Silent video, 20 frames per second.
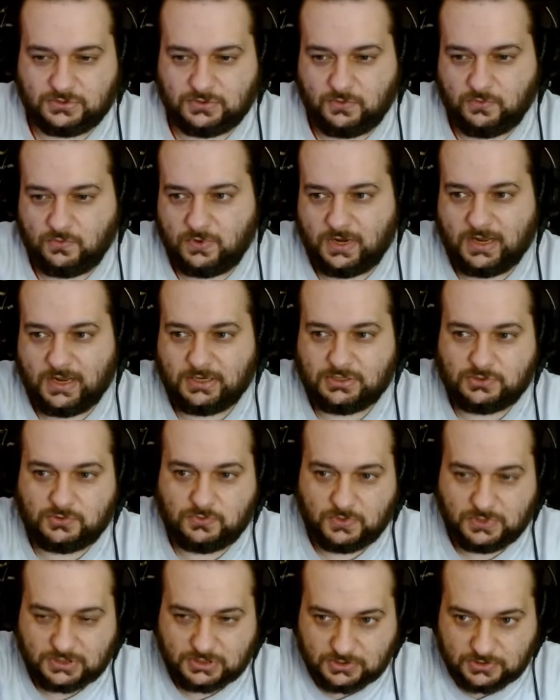So when I
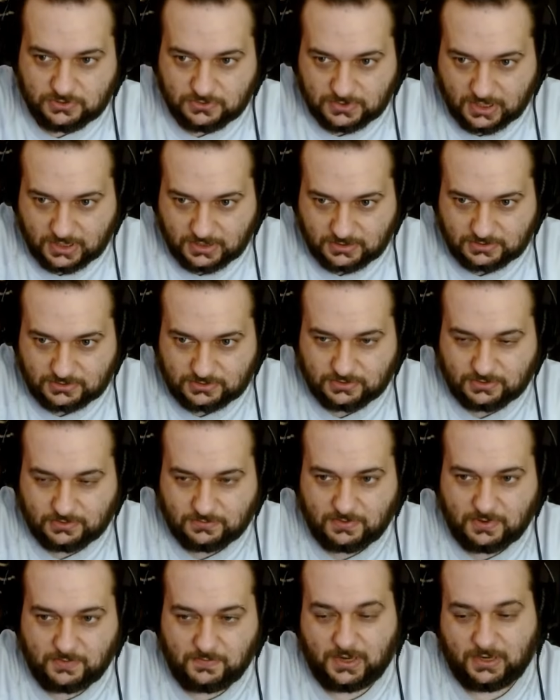switch do not
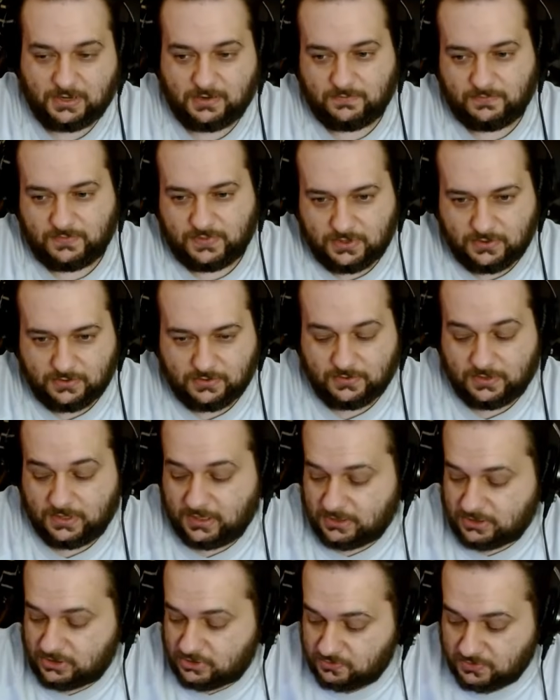disturb on my computer,
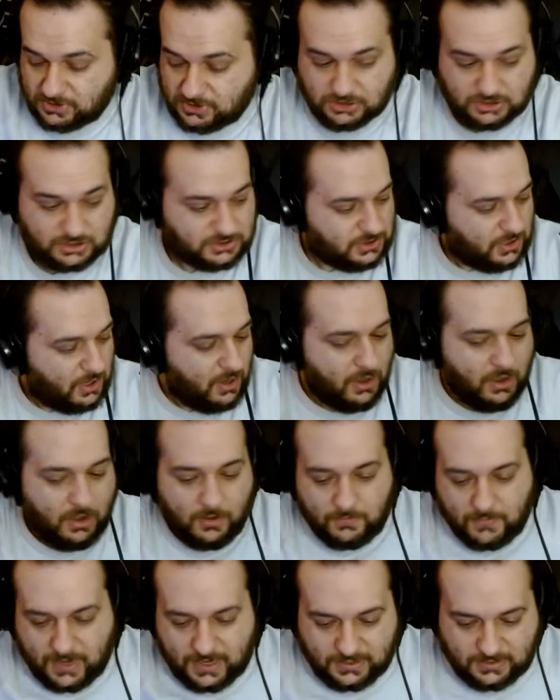it switches
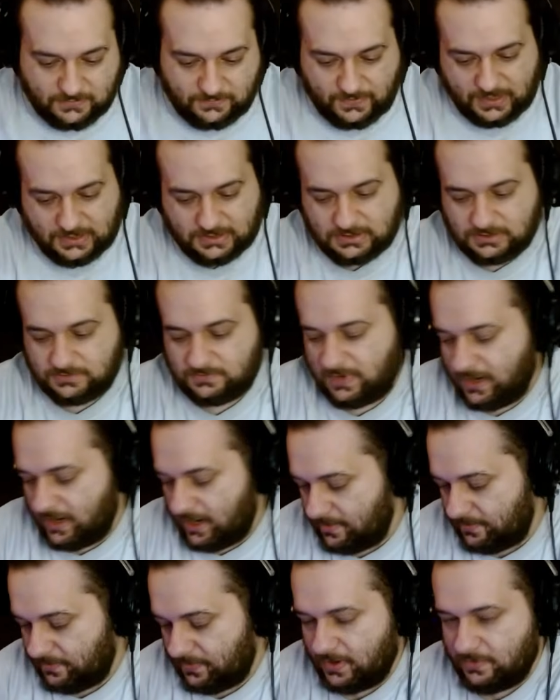all my devices, my
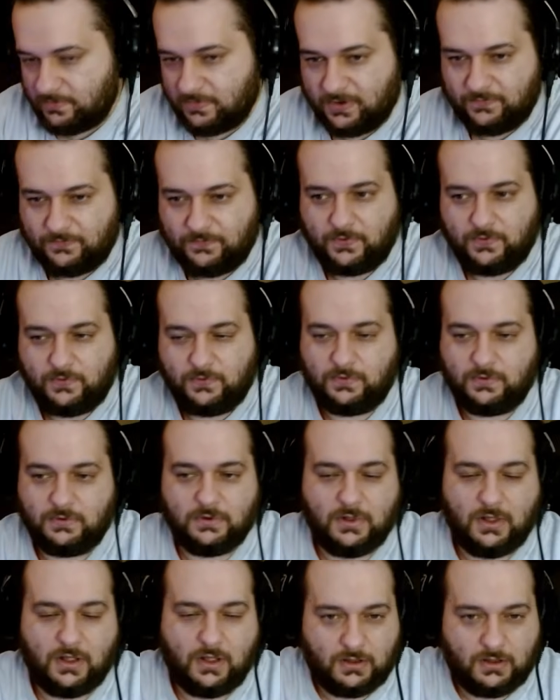iPad, my phone,